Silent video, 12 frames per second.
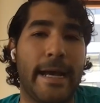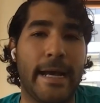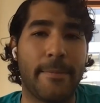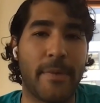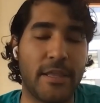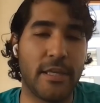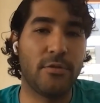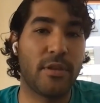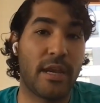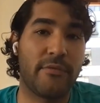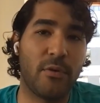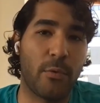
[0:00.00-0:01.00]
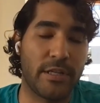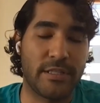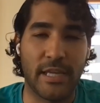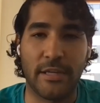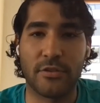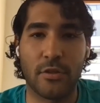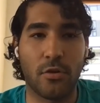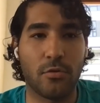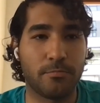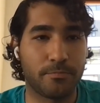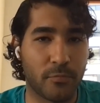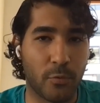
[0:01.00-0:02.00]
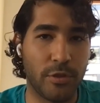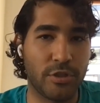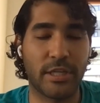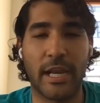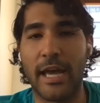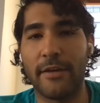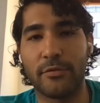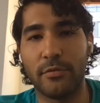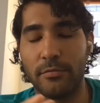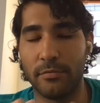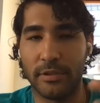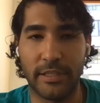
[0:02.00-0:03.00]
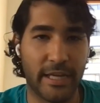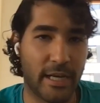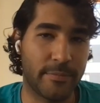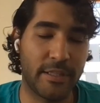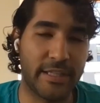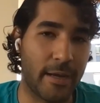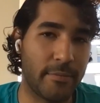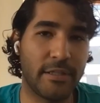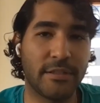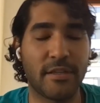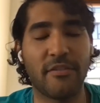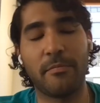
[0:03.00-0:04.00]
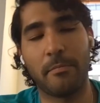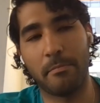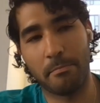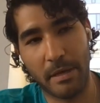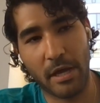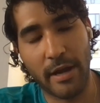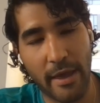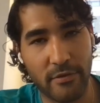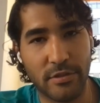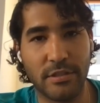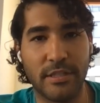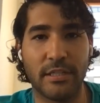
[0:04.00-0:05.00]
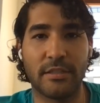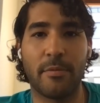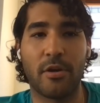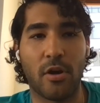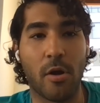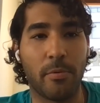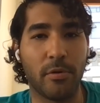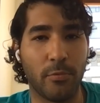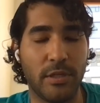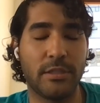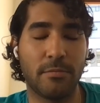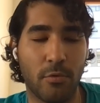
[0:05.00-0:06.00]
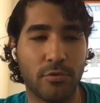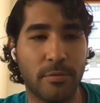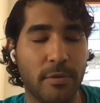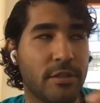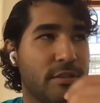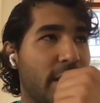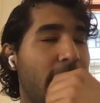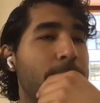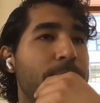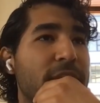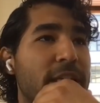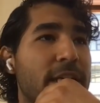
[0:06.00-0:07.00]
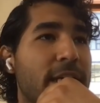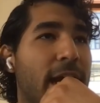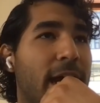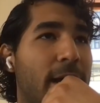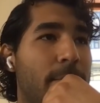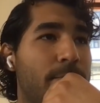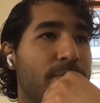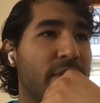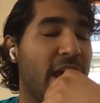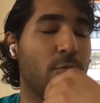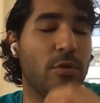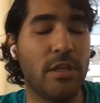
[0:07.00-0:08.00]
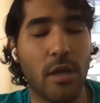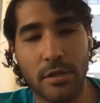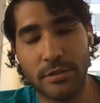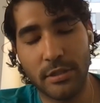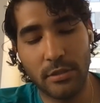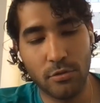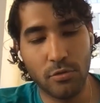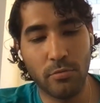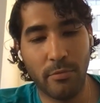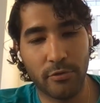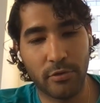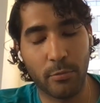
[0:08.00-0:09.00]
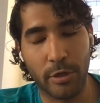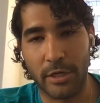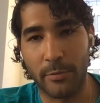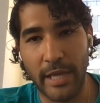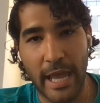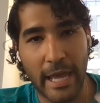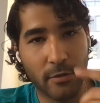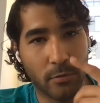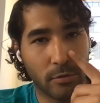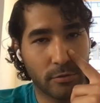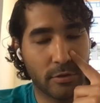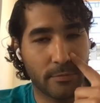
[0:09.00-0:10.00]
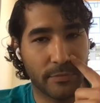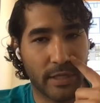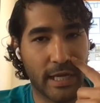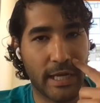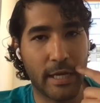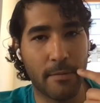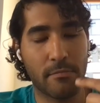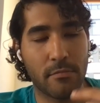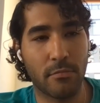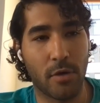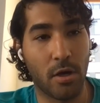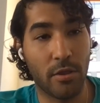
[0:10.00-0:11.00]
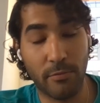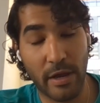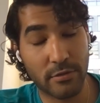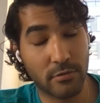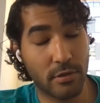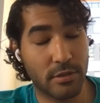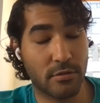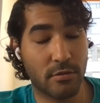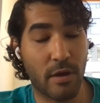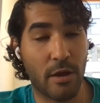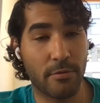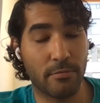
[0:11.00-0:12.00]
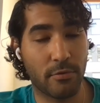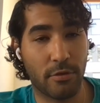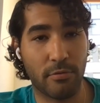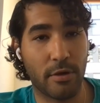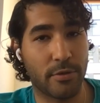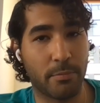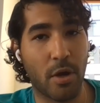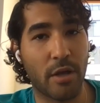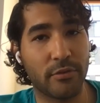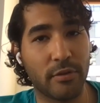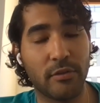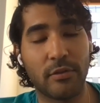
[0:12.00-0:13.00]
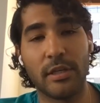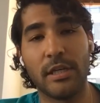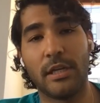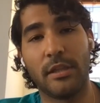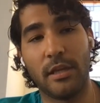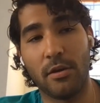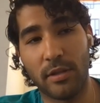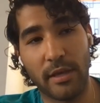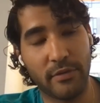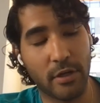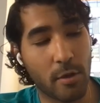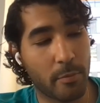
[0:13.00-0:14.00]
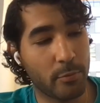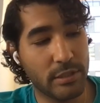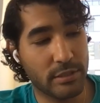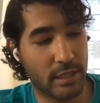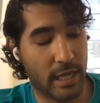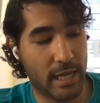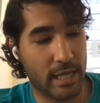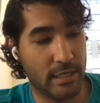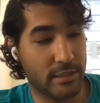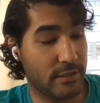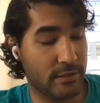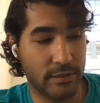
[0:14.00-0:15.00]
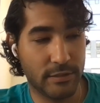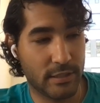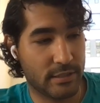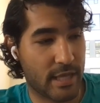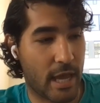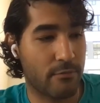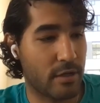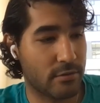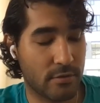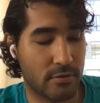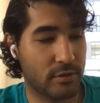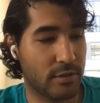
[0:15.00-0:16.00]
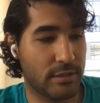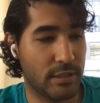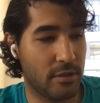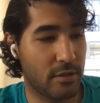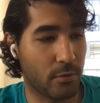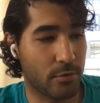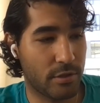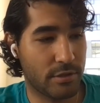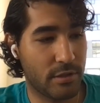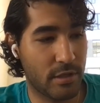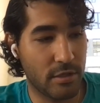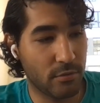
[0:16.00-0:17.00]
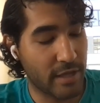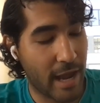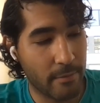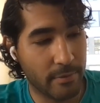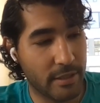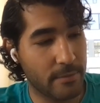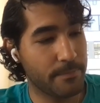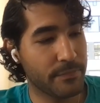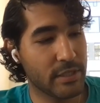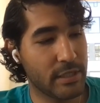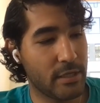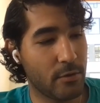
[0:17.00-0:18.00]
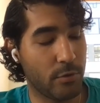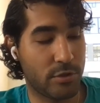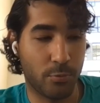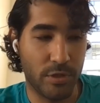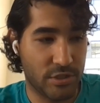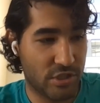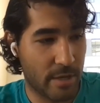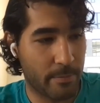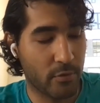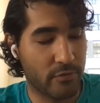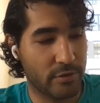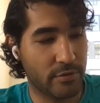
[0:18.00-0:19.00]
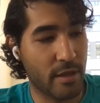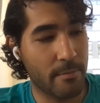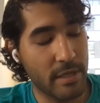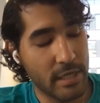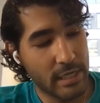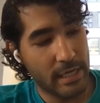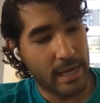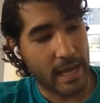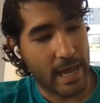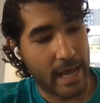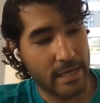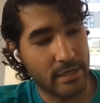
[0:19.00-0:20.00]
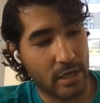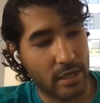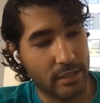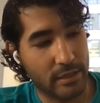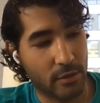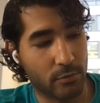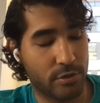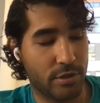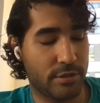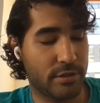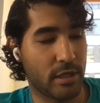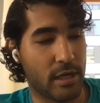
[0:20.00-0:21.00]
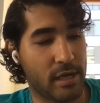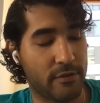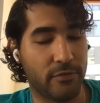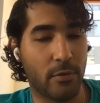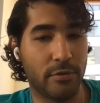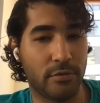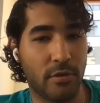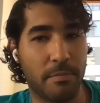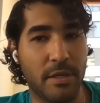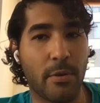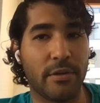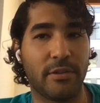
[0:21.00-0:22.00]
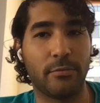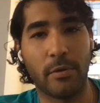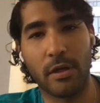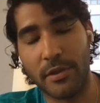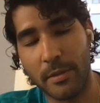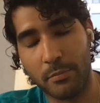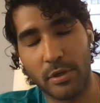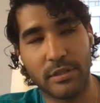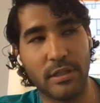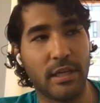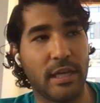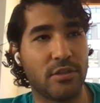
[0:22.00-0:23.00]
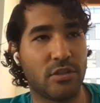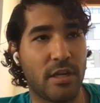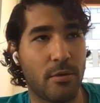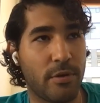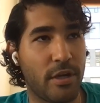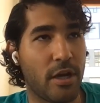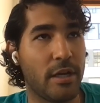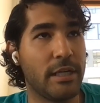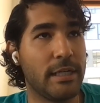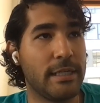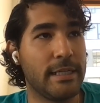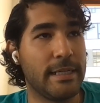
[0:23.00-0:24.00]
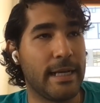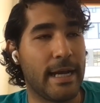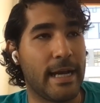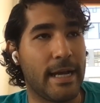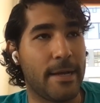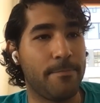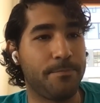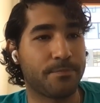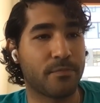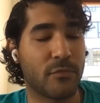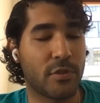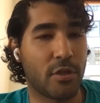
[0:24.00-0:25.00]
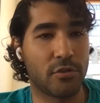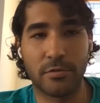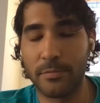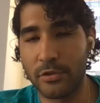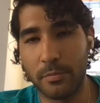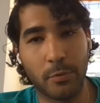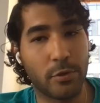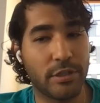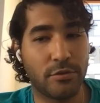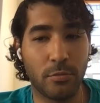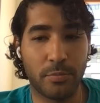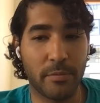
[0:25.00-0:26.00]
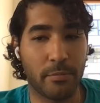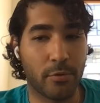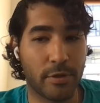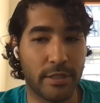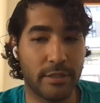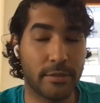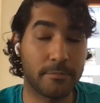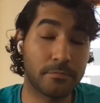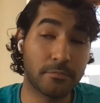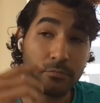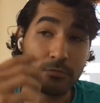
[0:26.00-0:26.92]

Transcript: um, and they do that every Wednesday. So we just kind of have to line up the timeline stuff. But on average, it takes about a couple of weeks, mostly because of that. Um, and we honestly do most of the work. We handhold um, all the restaurants throughout throughout the process. They go live in a couple weeks, and it's as easy as that. Restaurants start seeing their orders in the new tablet, which we ship over to them, and the orders uh, flow into the POS as well. They print in the kitchen and whatnot. Um, customer support is super important